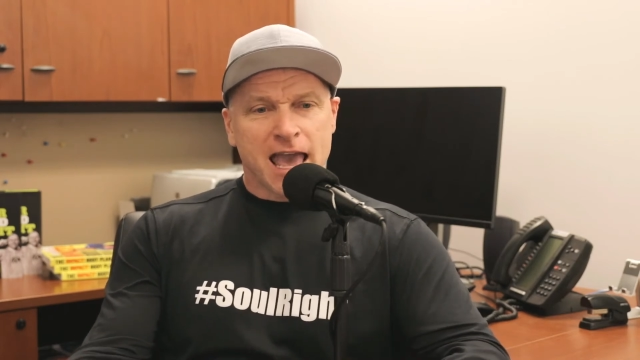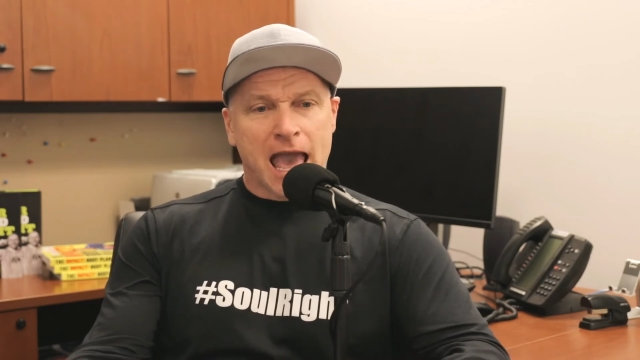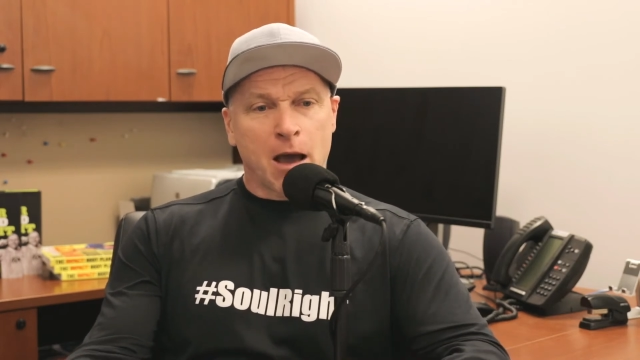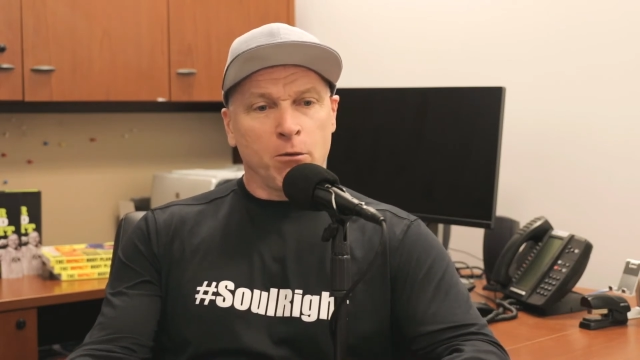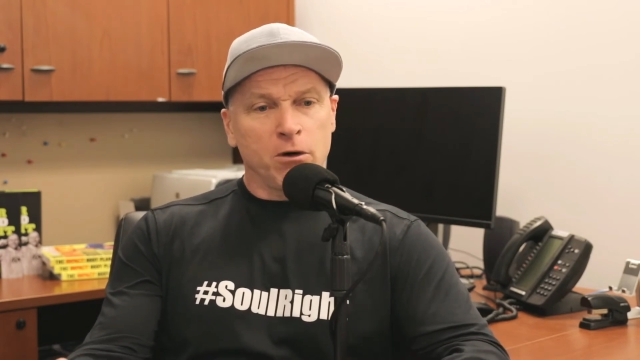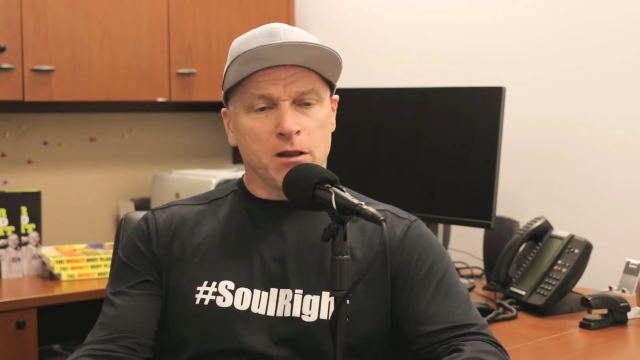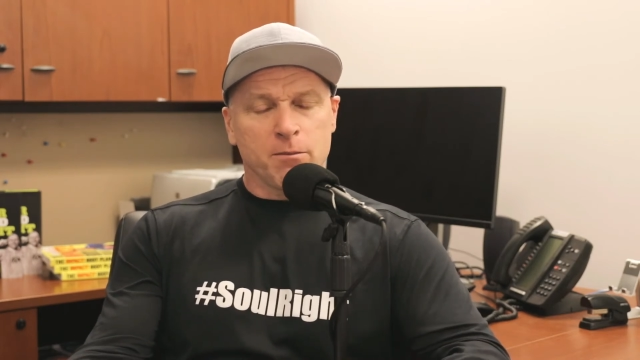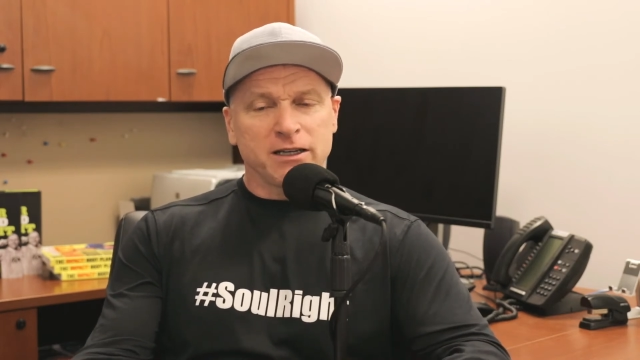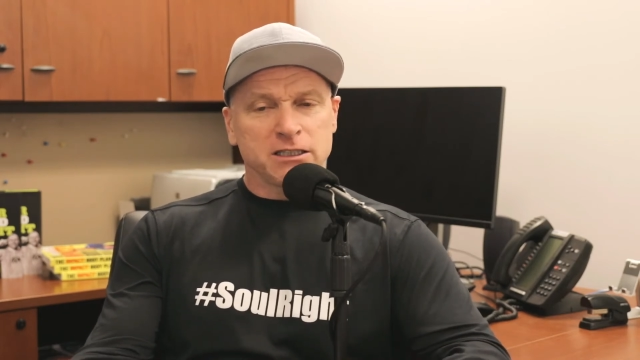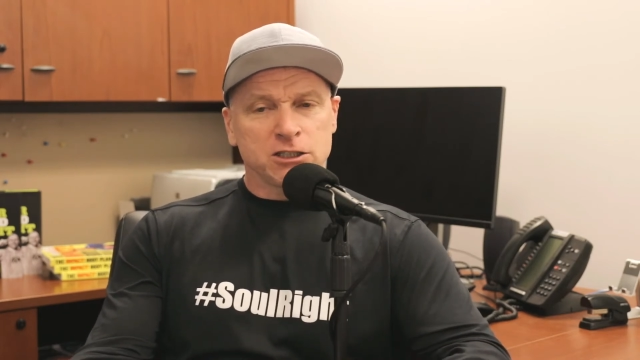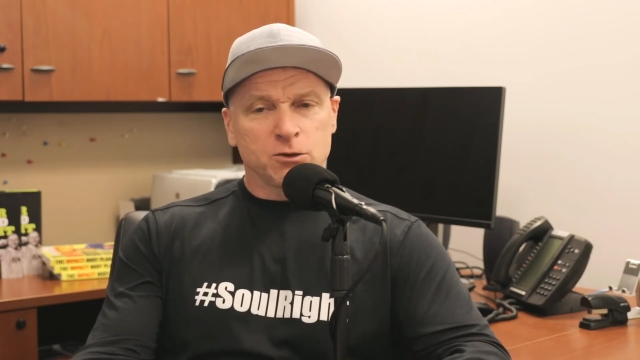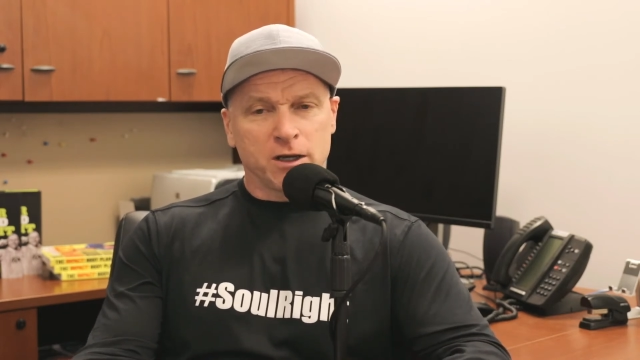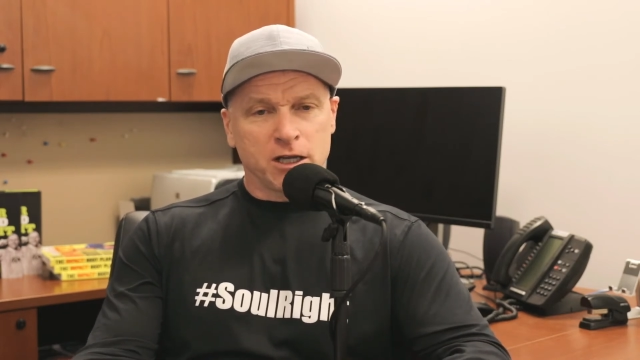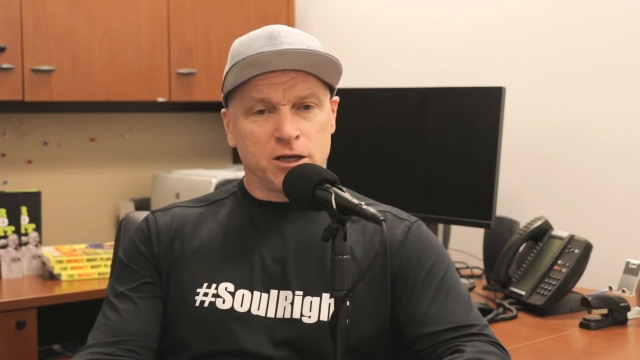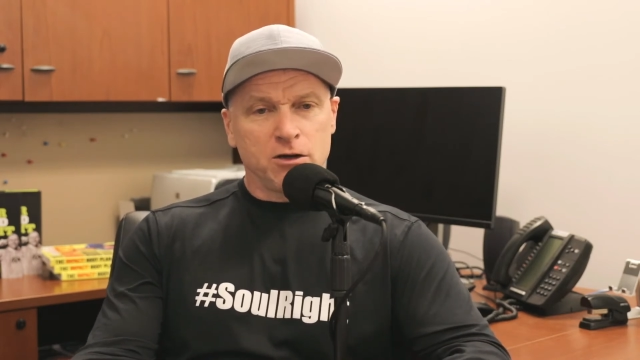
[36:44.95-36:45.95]
And one of the best
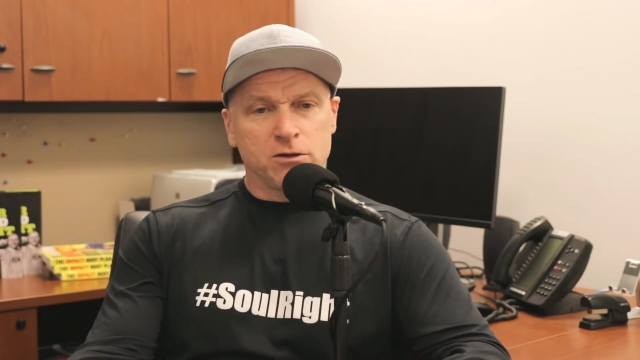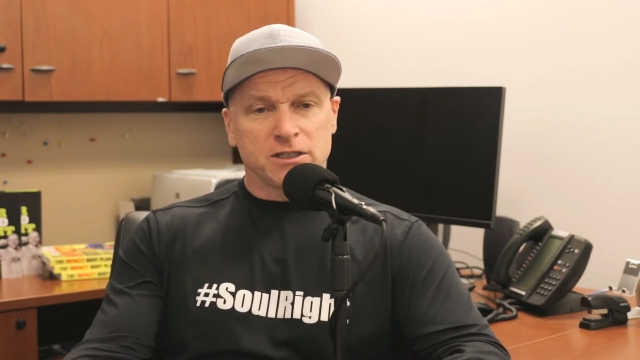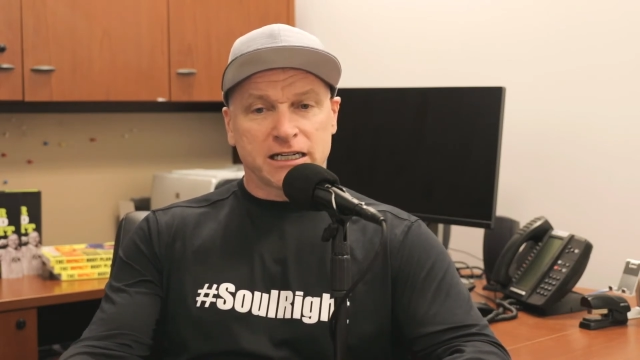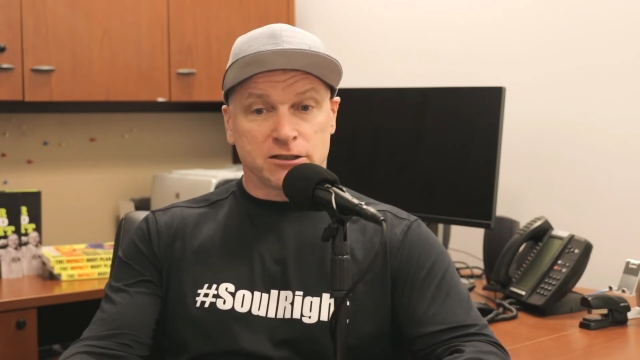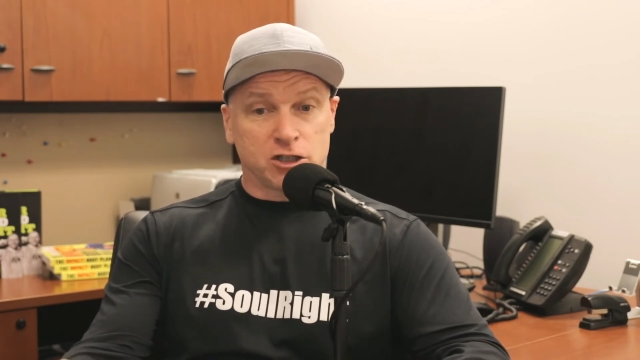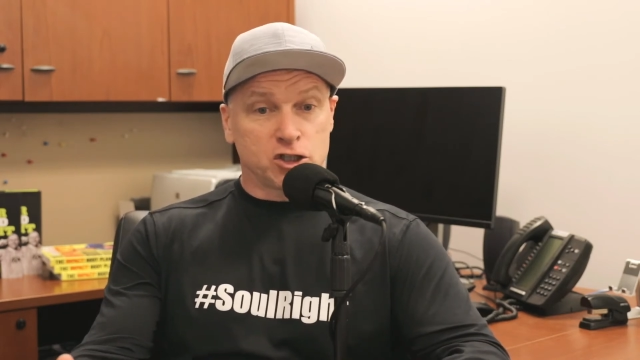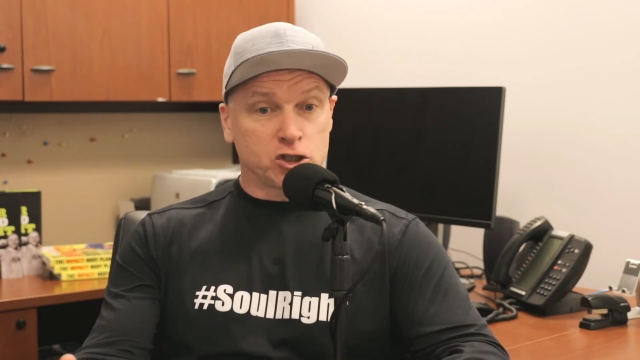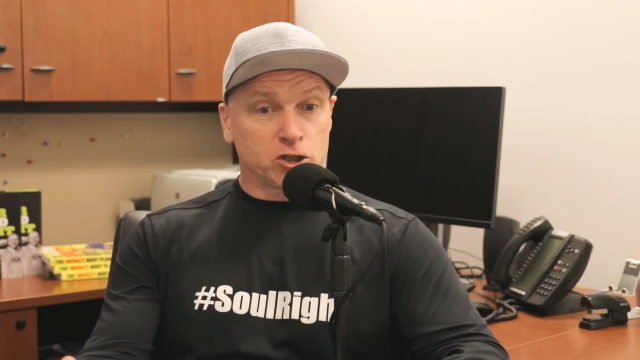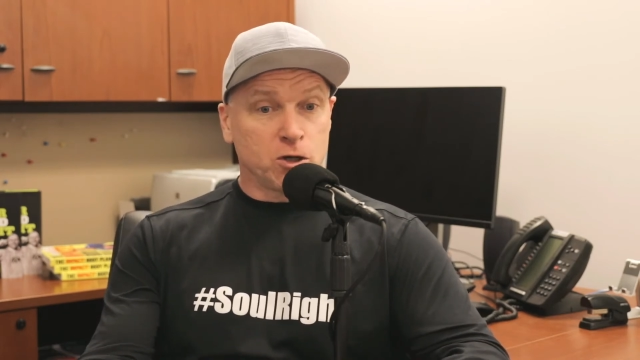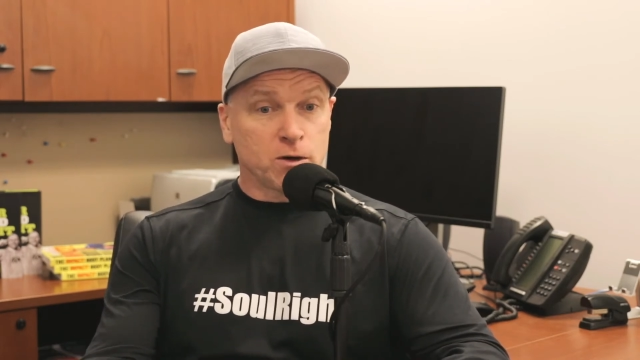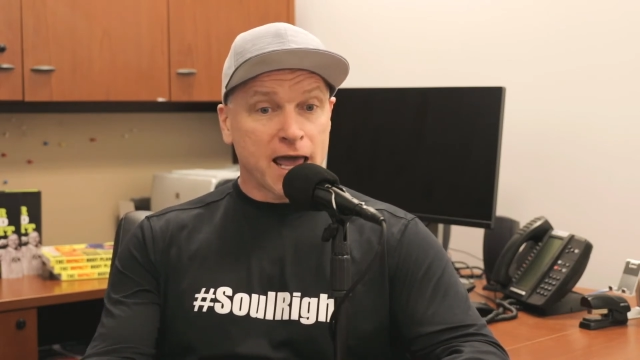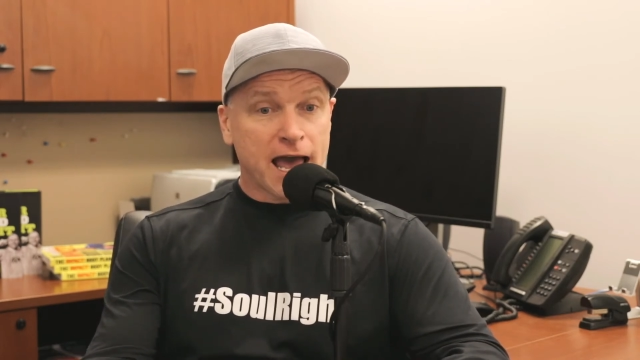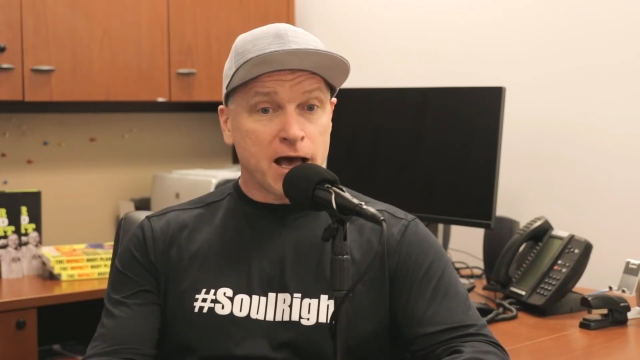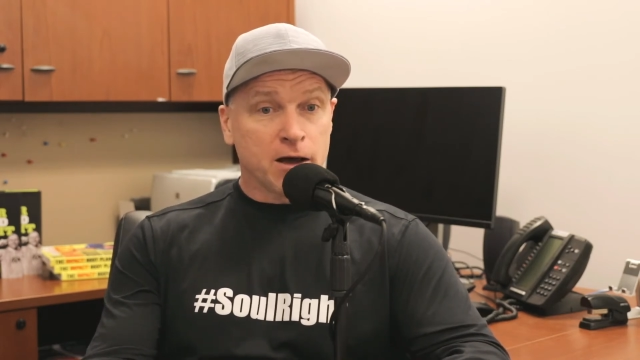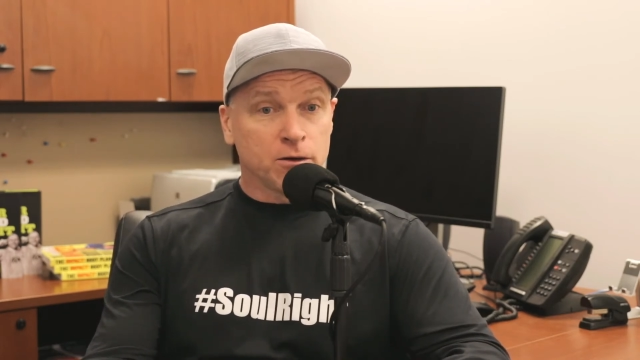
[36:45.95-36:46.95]
things we could do is actually slow
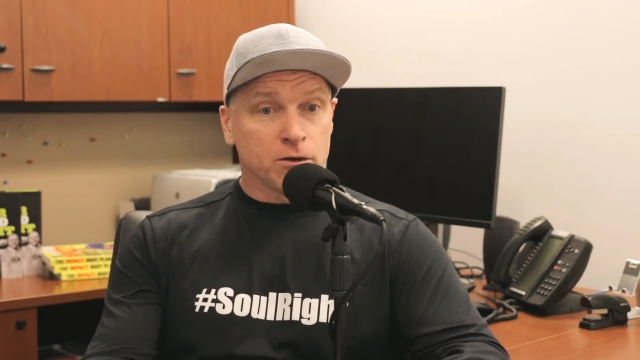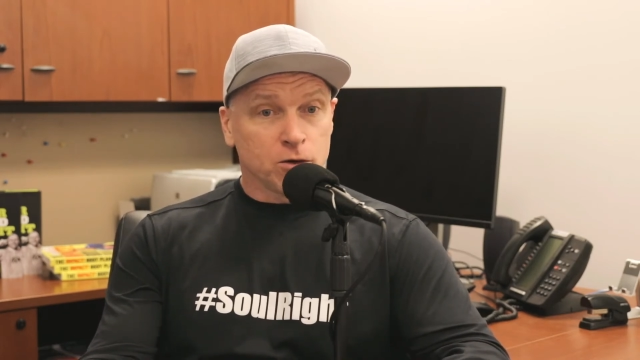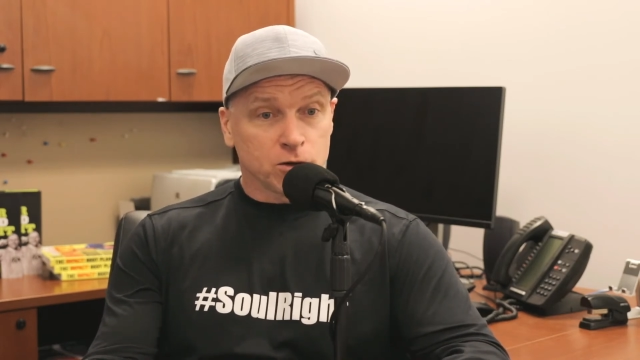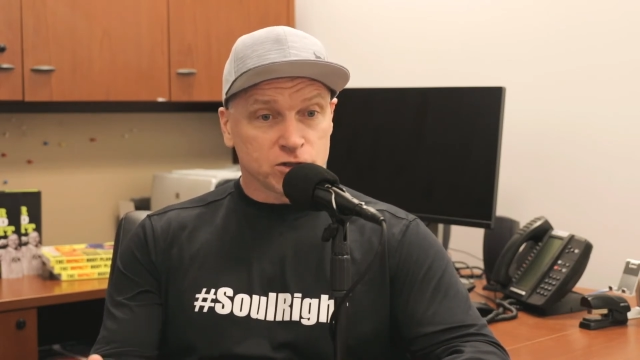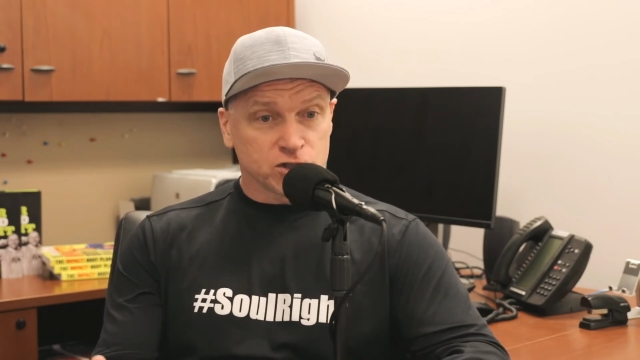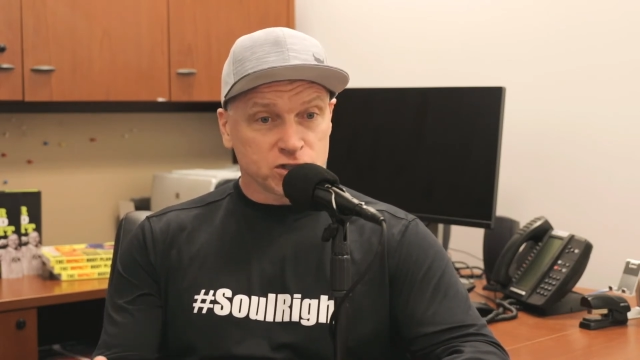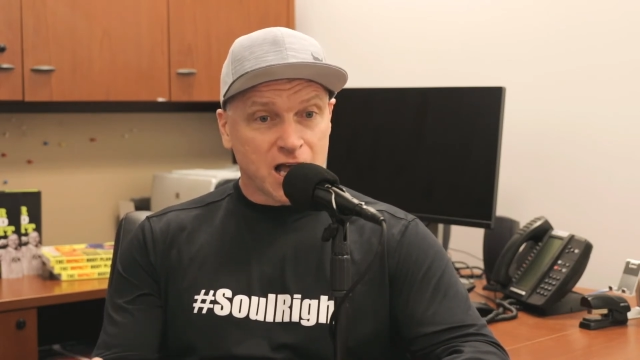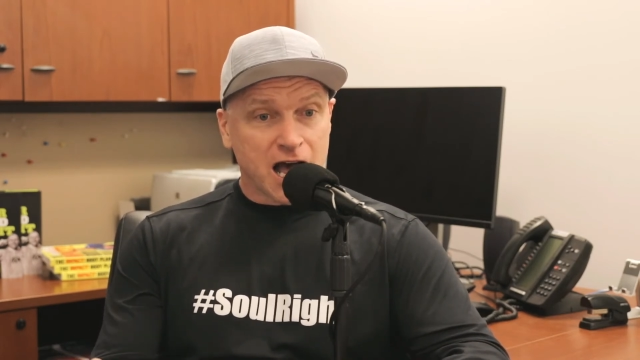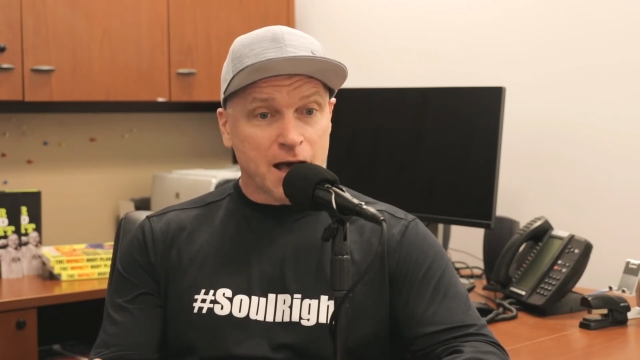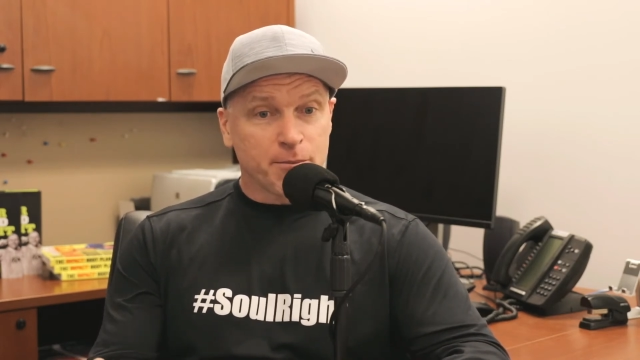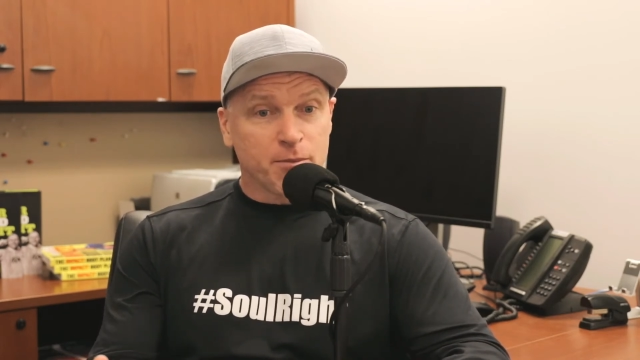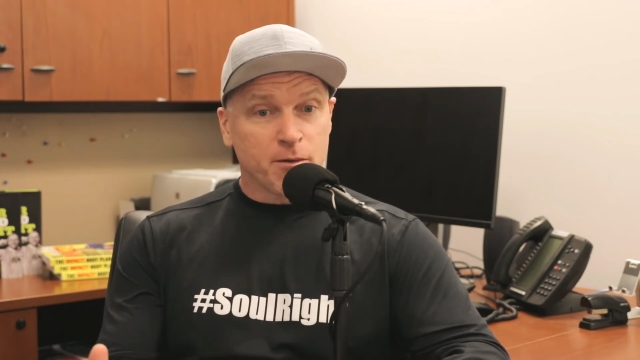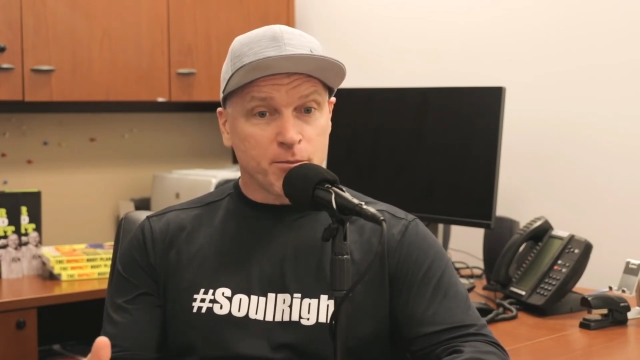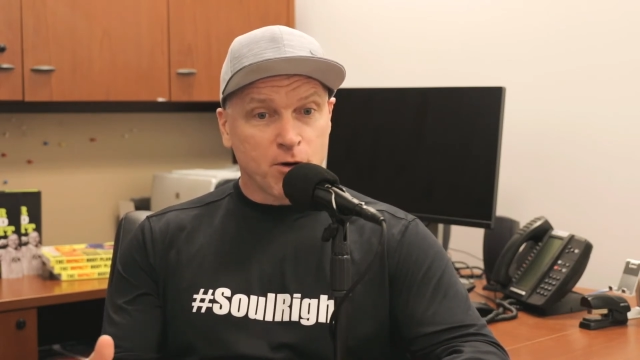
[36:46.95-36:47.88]
down or stop,